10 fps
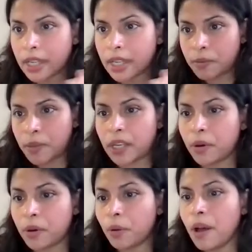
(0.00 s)
That's why you
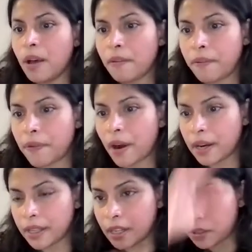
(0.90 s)
go
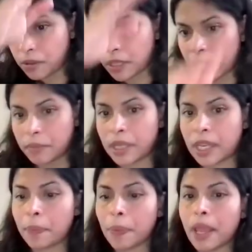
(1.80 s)
farther to kind of
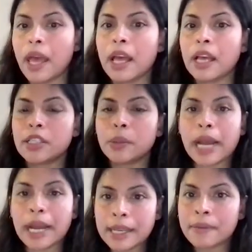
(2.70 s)
decay. So
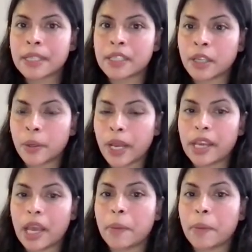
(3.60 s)
that gives us a good idea.